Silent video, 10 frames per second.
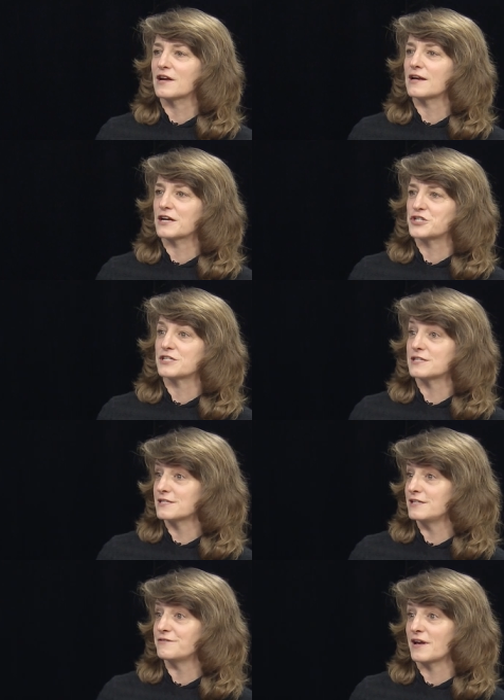connection to
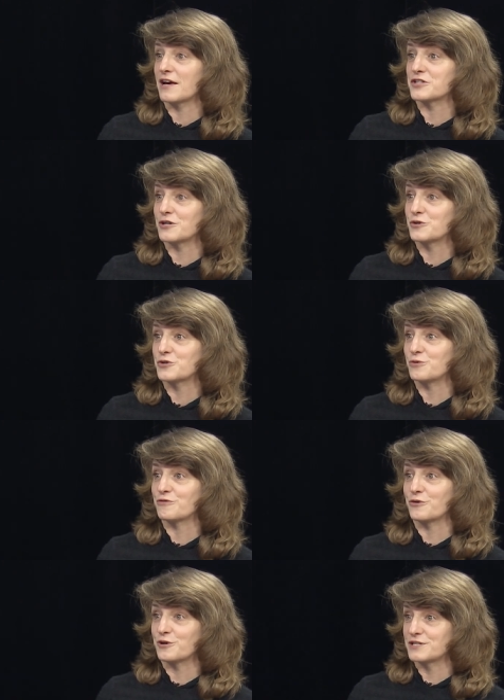Steve Katsos, who
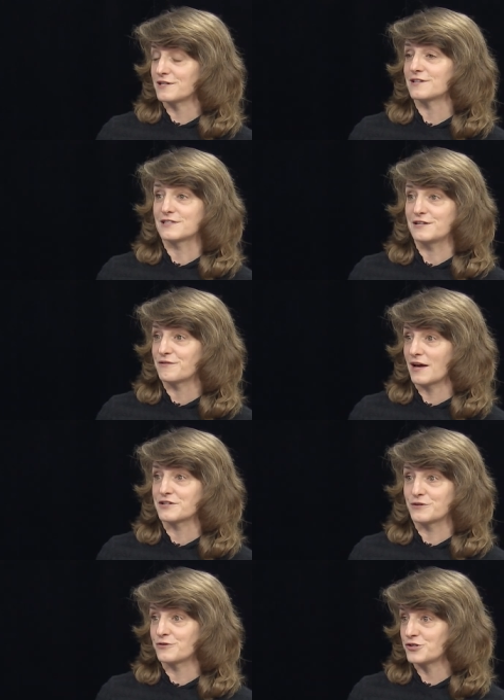of course did the Steve
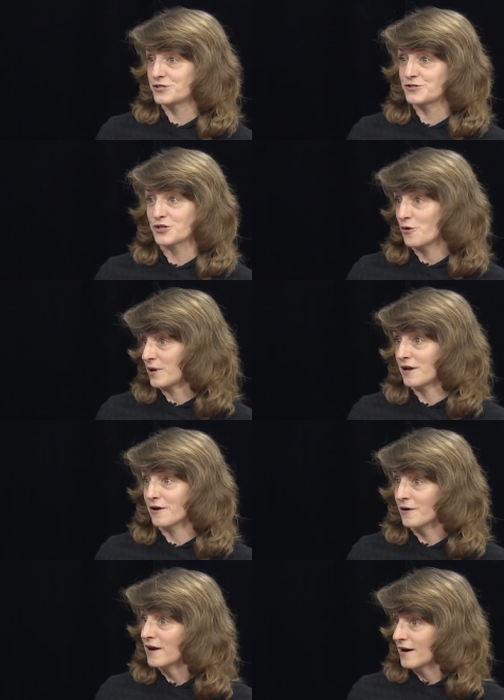Katsos show
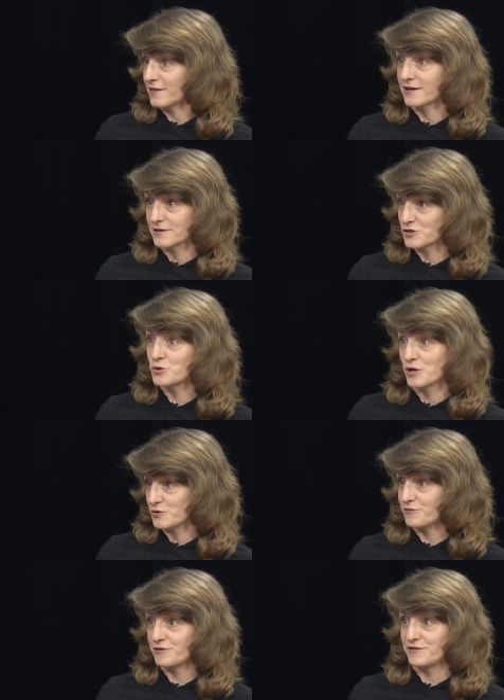here. I think
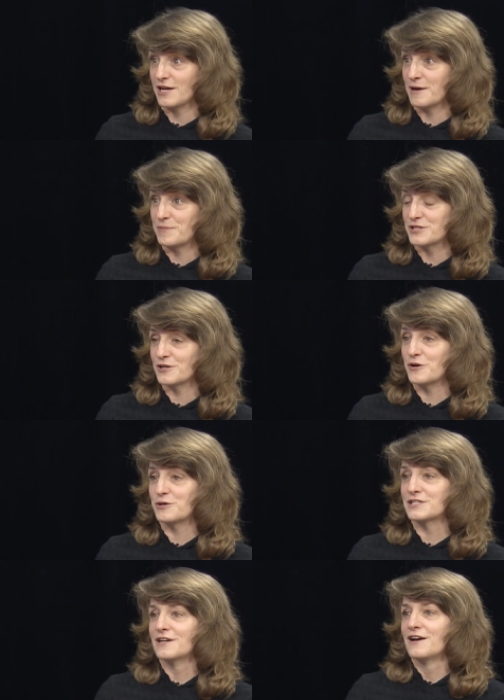250 episodes.
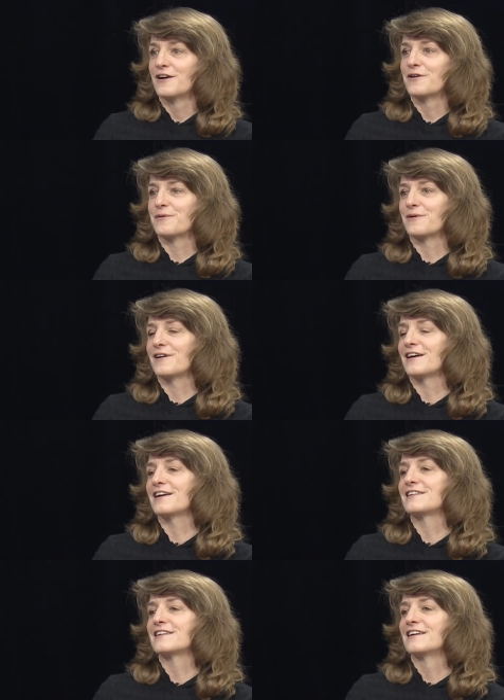More than
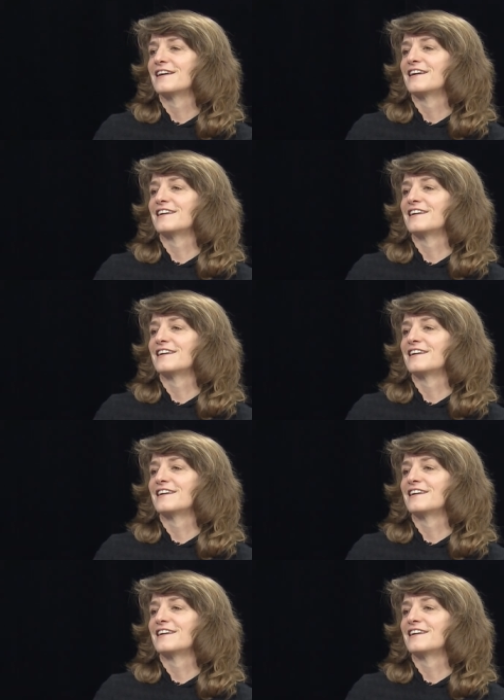250 right? episodes